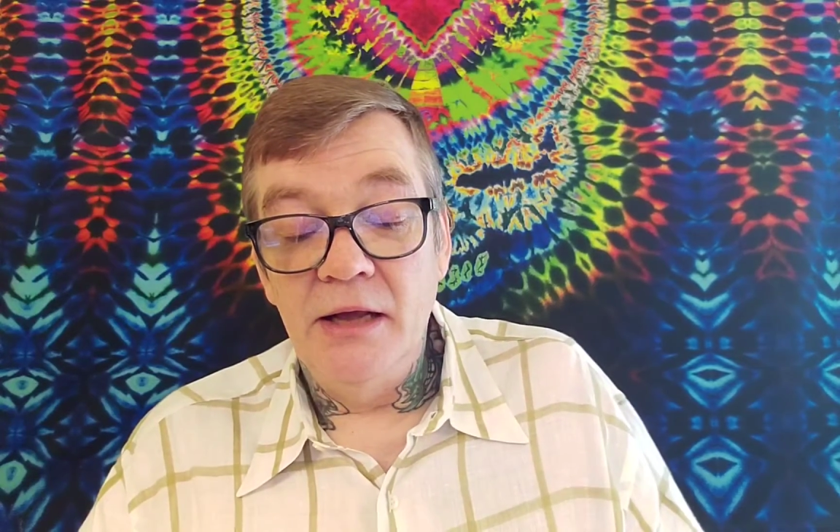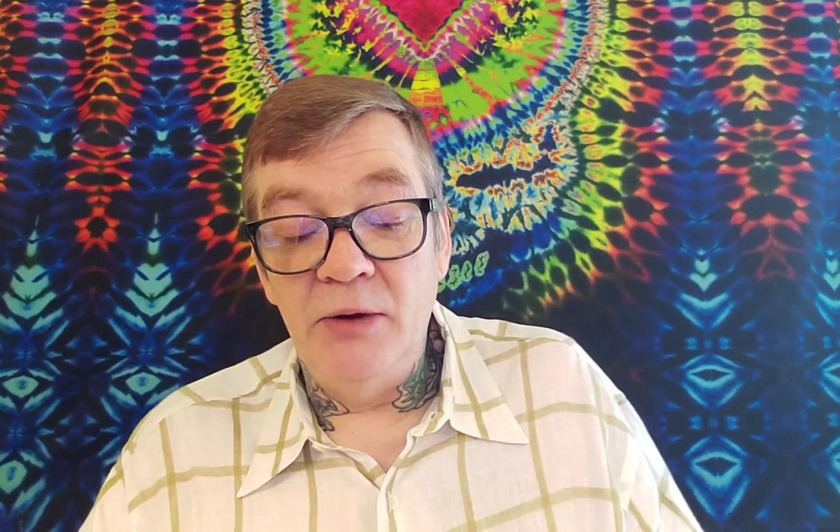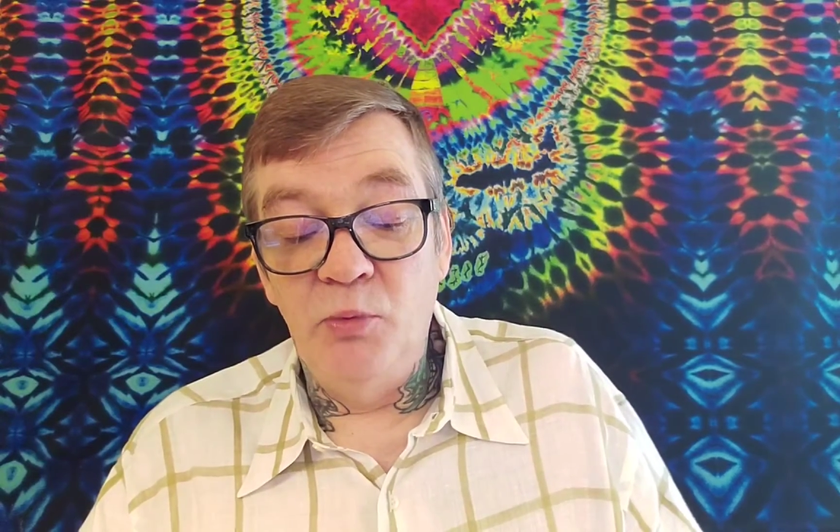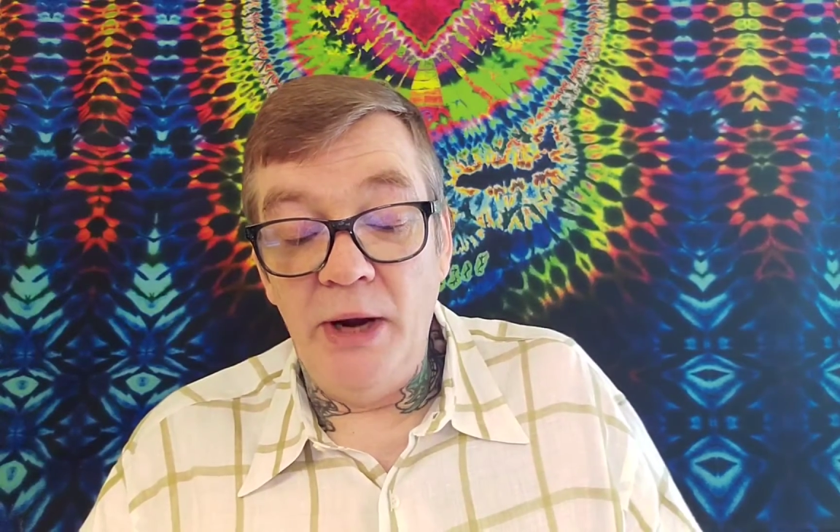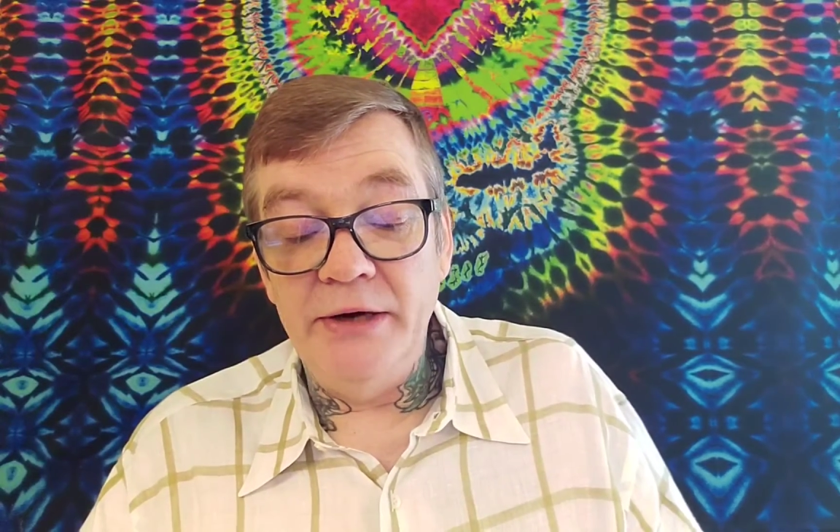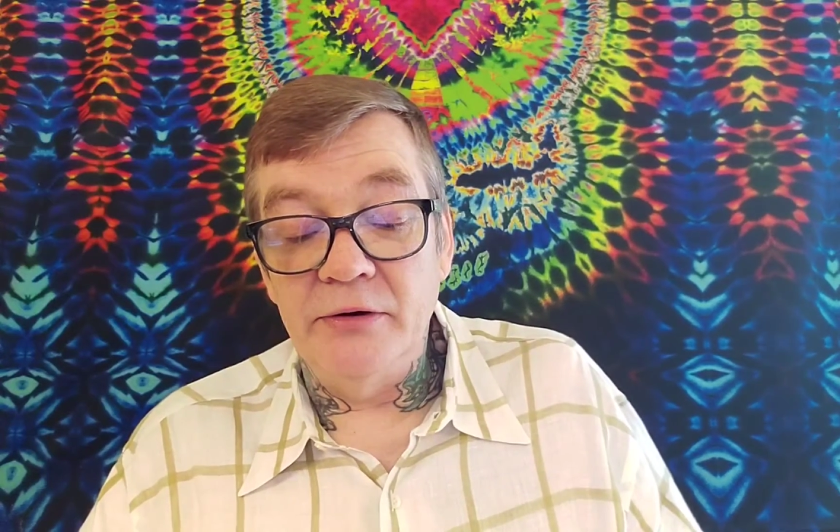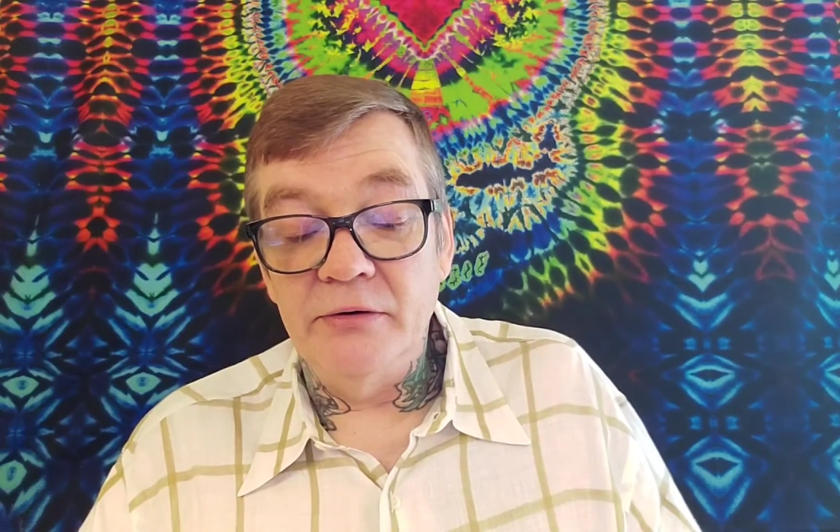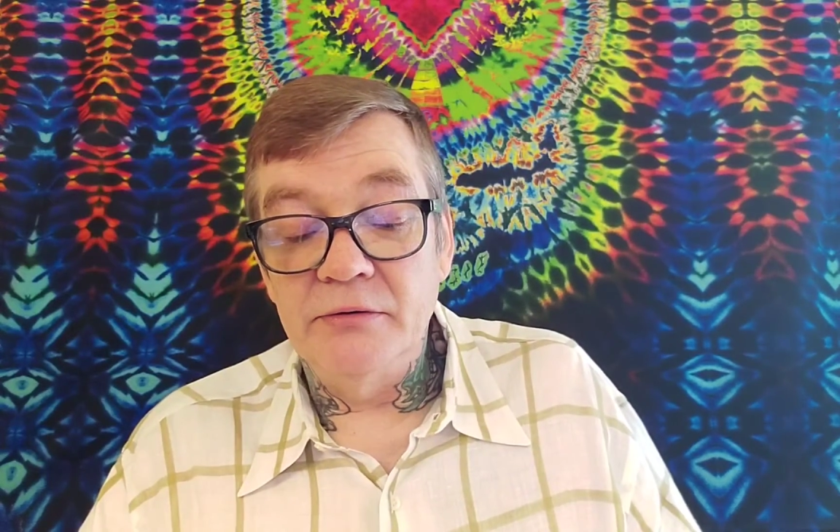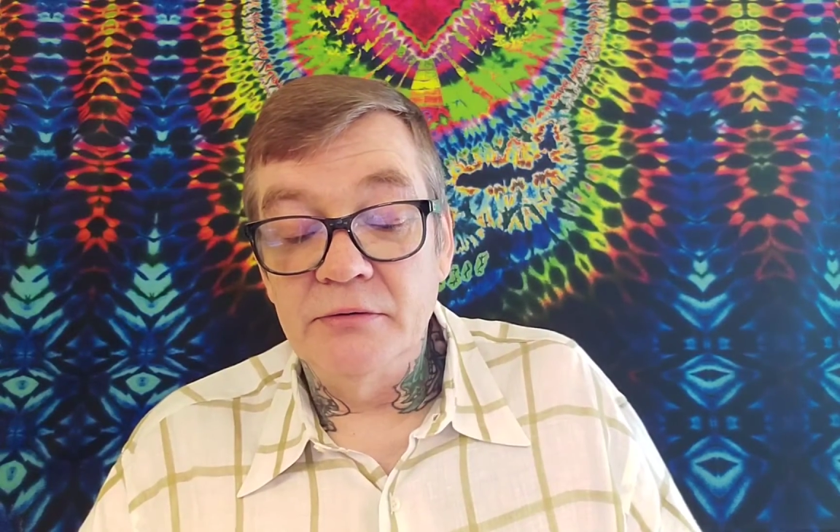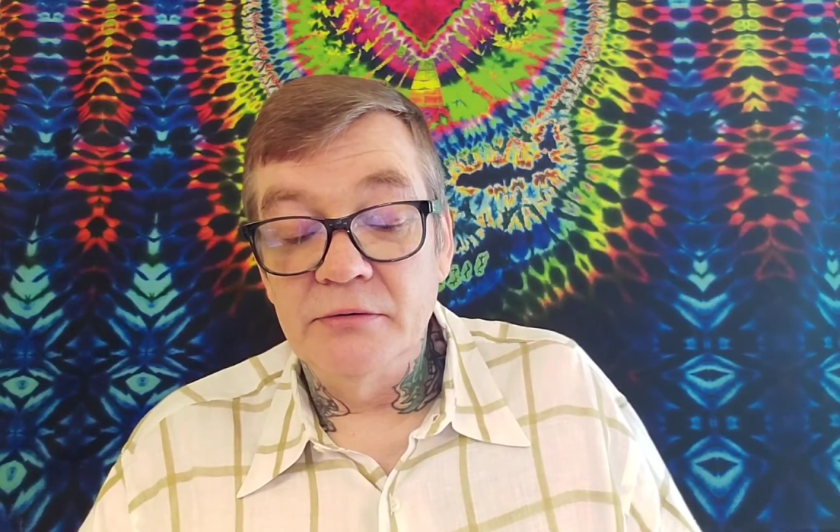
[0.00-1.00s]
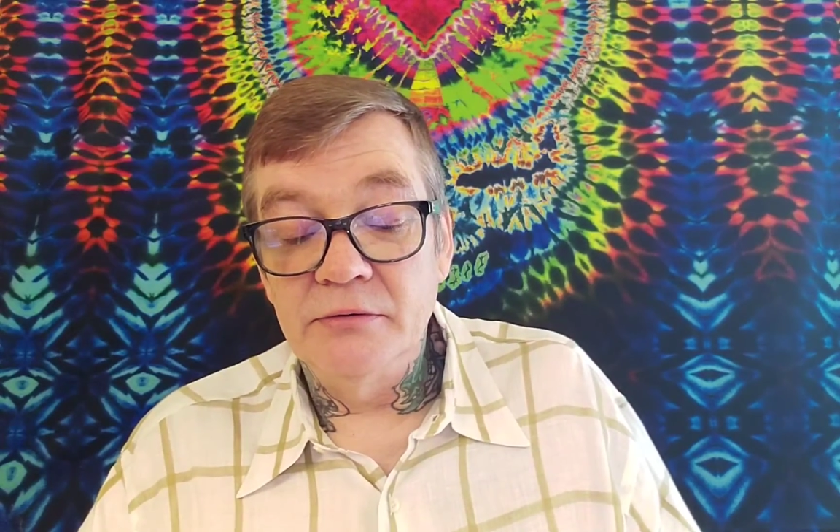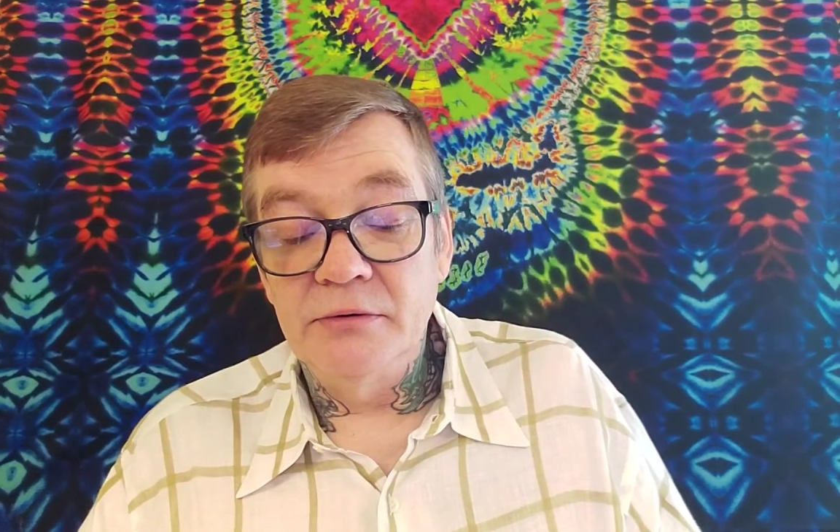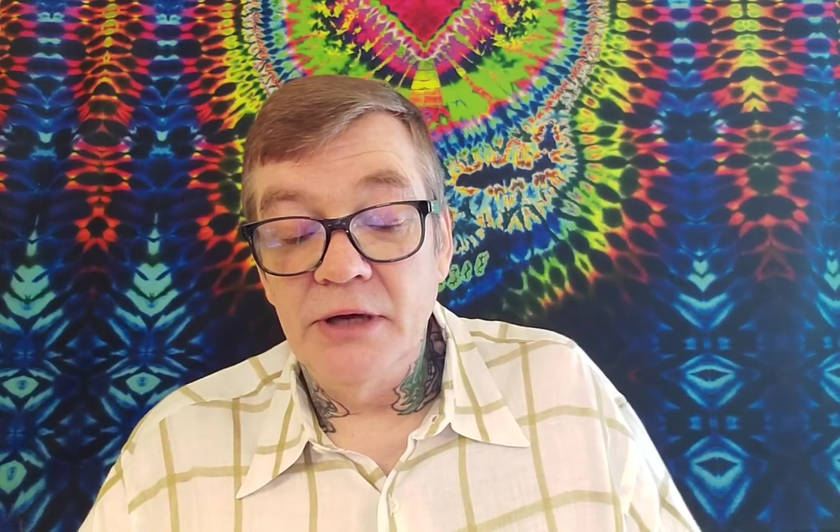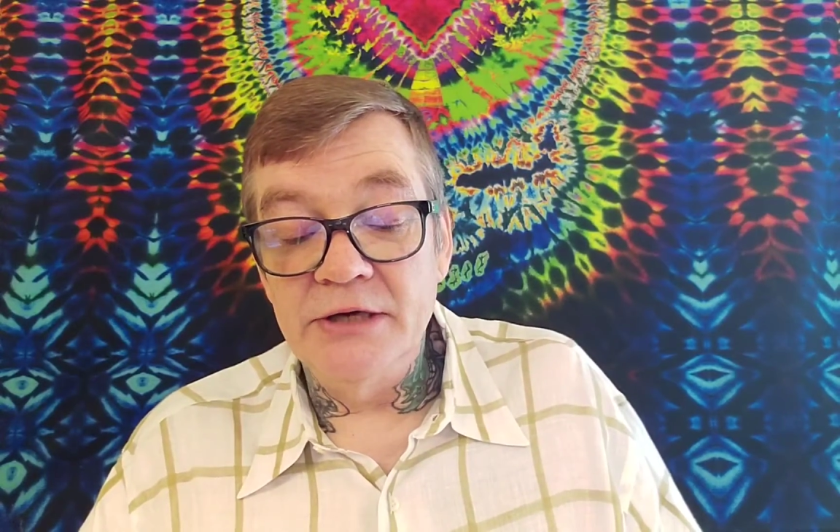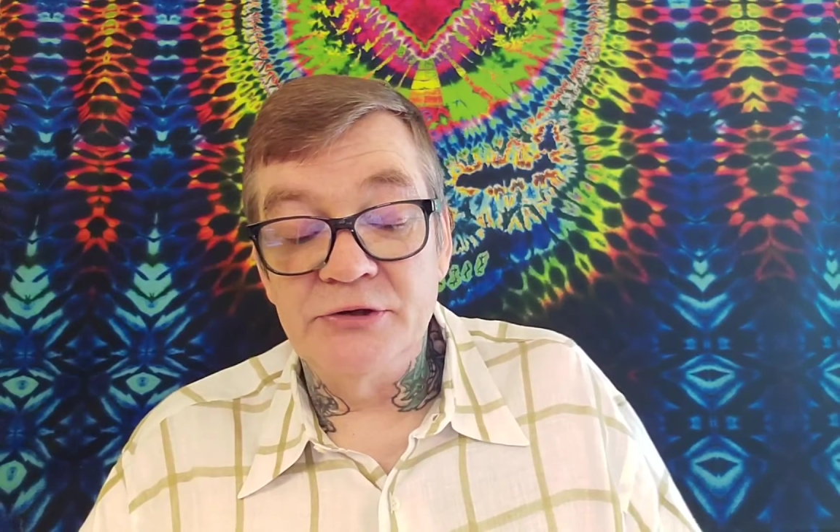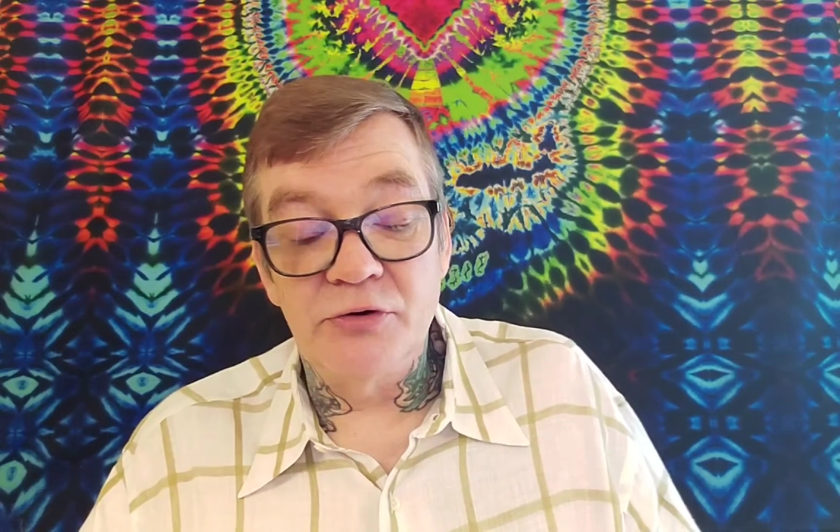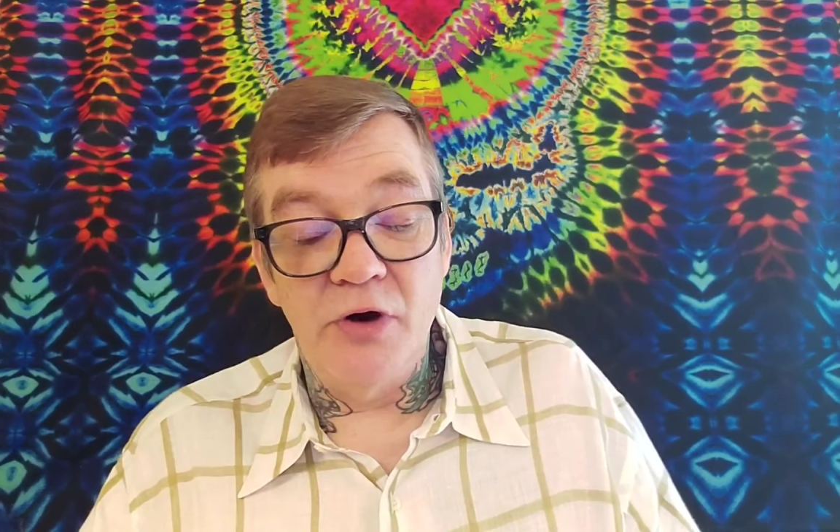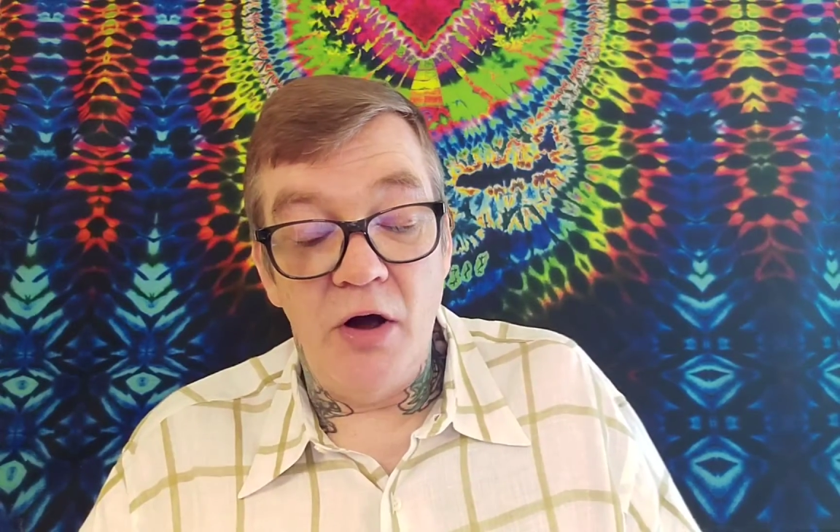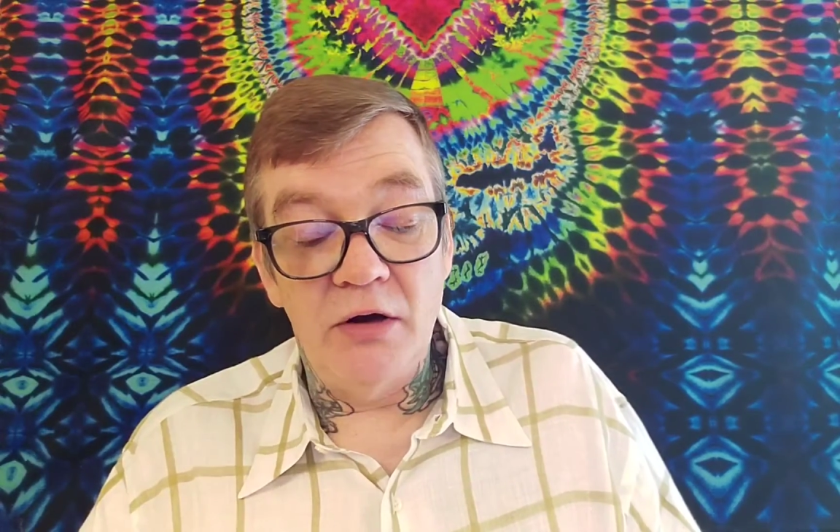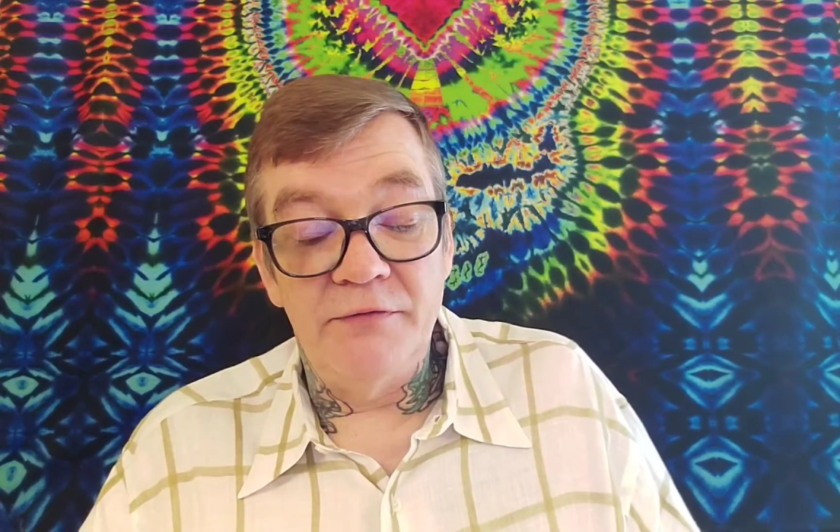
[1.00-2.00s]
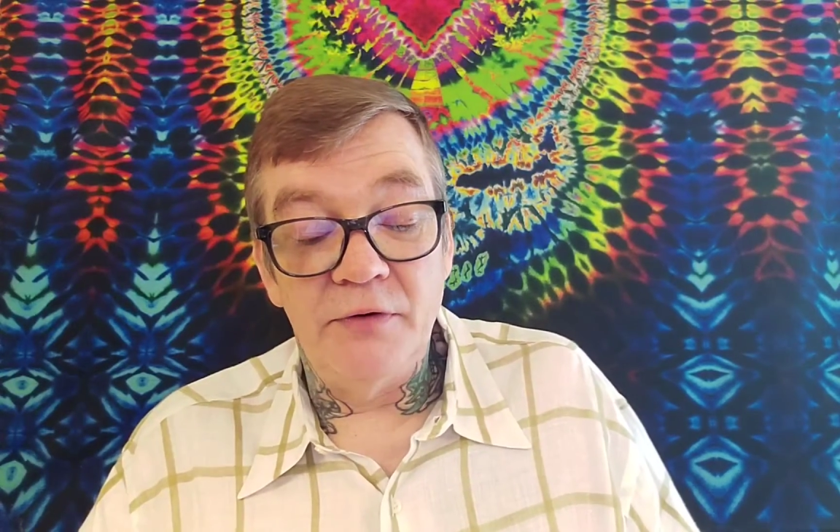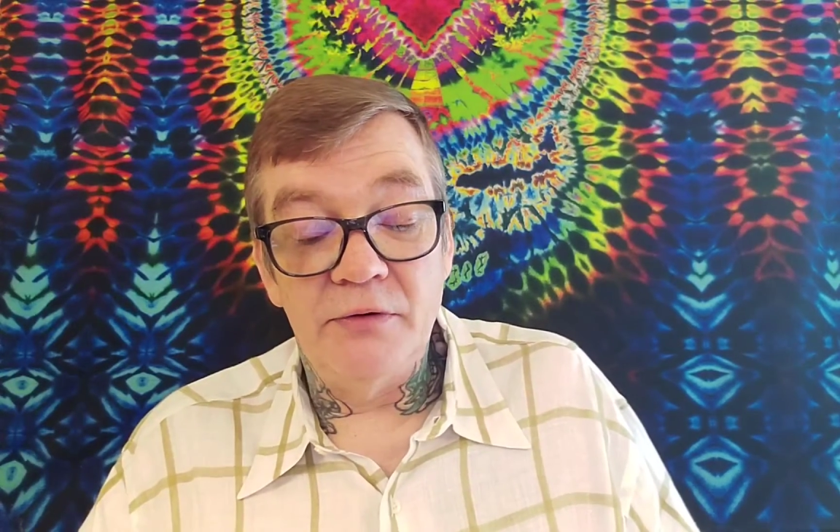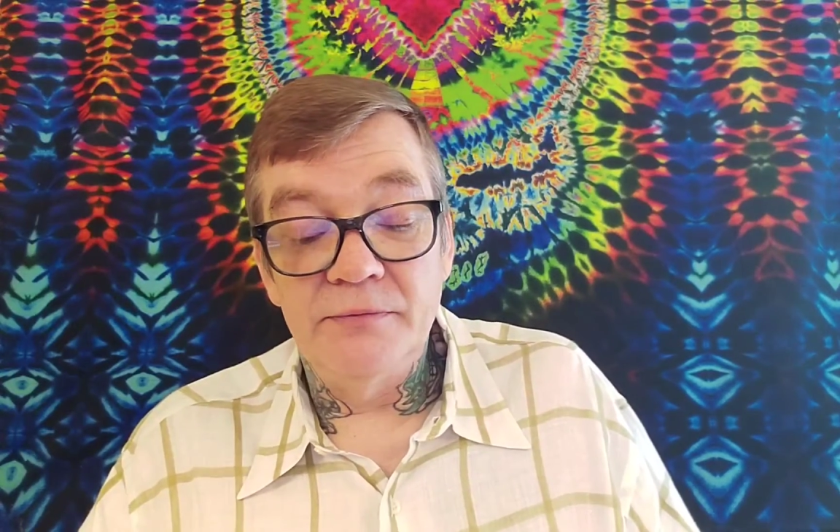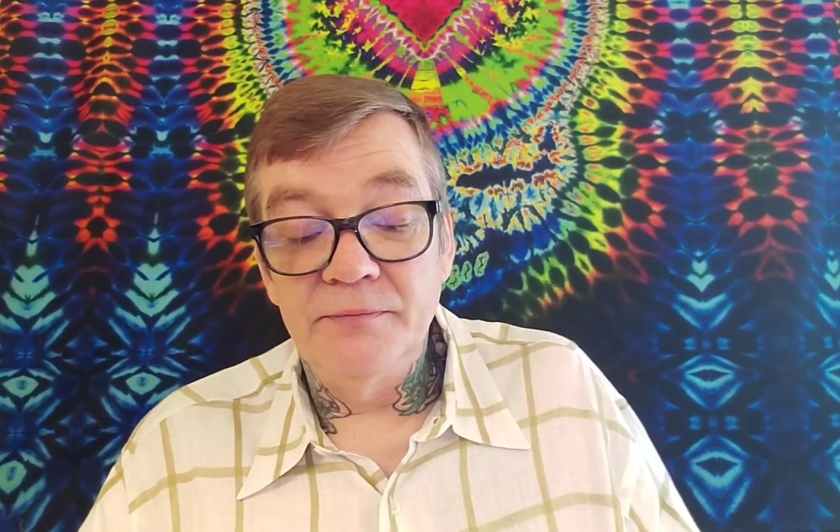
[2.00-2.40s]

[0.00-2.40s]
A waiter, a stenographer,